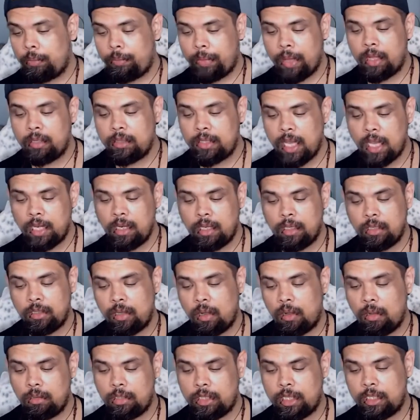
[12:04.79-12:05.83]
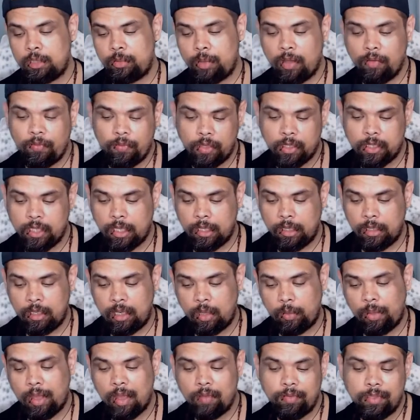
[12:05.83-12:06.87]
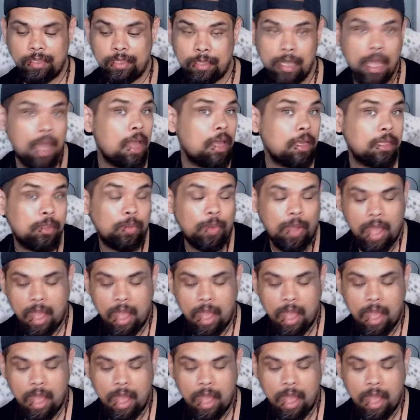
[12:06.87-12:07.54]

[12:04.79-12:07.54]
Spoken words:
Beltane Indulgence. We have fertility. We have sex.